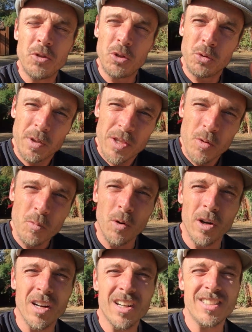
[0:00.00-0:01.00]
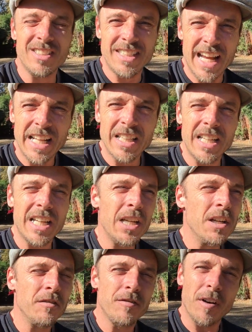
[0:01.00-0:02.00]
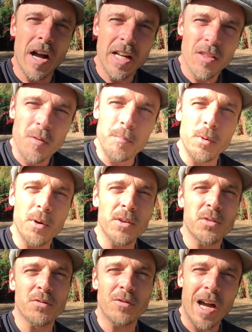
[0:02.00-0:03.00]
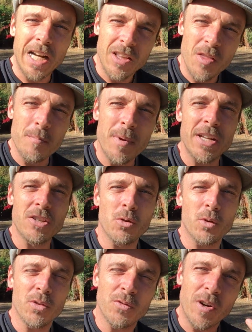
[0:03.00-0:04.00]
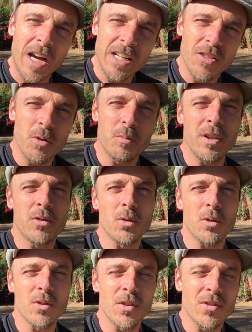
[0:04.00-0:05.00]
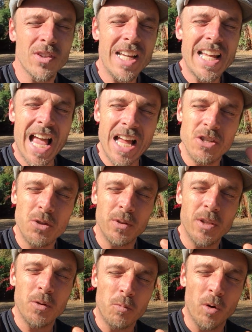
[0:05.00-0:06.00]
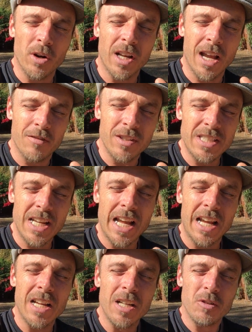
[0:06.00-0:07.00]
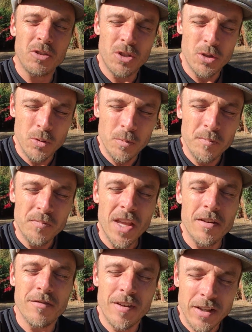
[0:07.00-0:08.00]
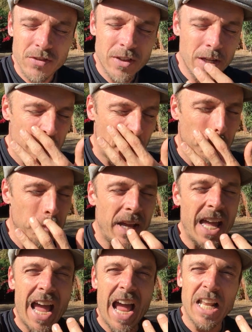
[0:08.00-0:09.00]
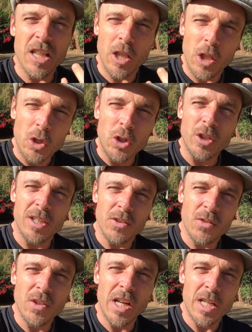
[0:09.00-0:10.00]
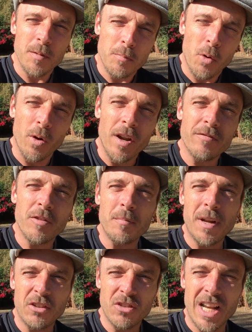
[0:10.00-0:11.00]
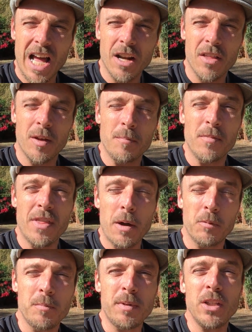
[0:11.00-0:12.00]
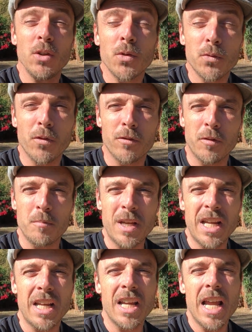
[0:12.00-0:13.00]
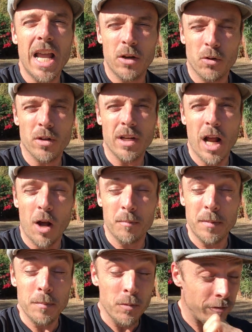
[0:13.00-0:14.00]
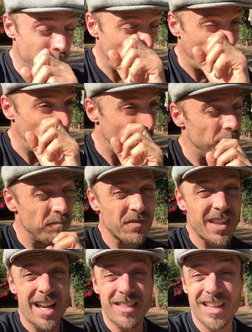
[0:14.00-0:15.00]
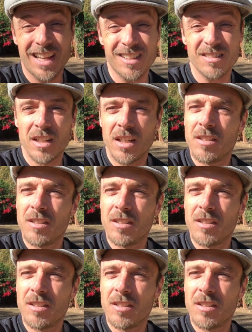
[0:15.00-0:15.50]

doing the work daily, finding the books, finding the mentors, finding the resources, and doing the work every day to invest in them and learn and study and pull information out of them that would be useful for me in order to help me move forward. And then